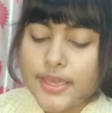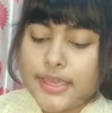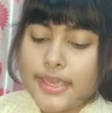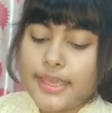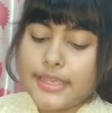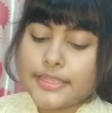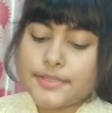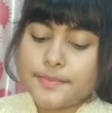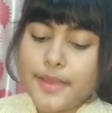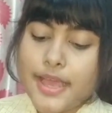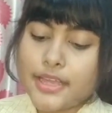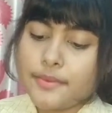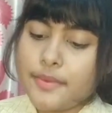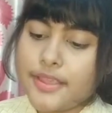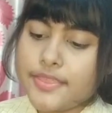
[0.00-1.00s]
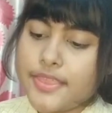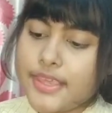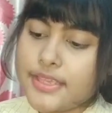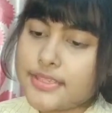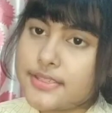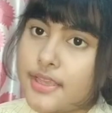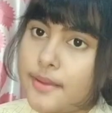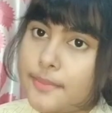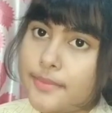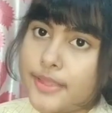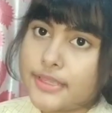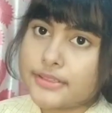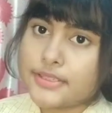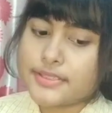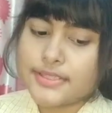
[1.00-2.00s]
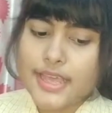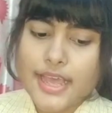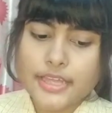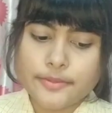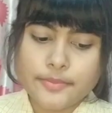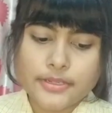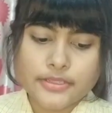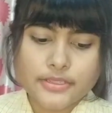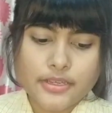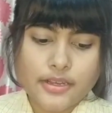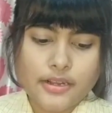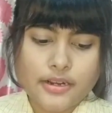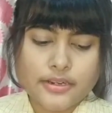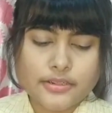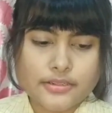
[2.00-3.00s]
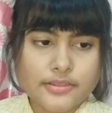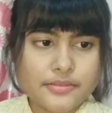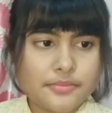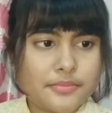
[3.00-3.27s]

is pack my things up, like this admit card,